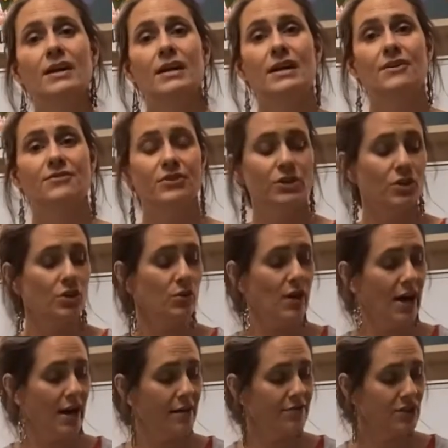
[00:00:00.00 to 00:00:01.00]
If you
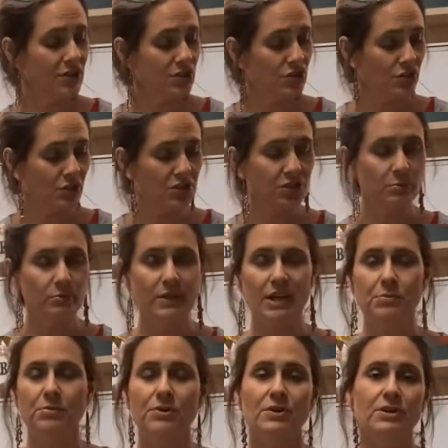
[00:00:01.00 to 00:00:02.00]
have construction
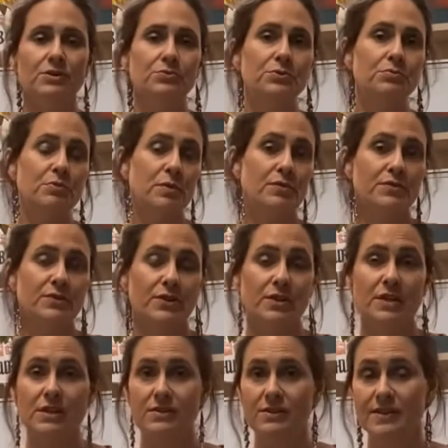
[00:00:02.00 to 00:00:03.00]
paper and would prefer to
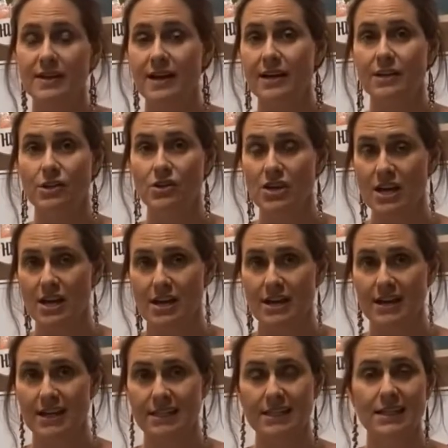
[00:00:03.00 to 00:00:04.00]
use that, you
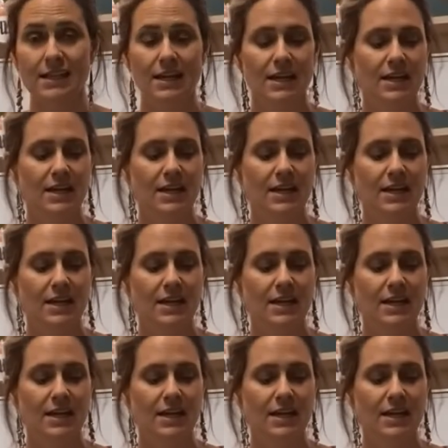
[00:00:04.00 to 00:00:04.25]
can.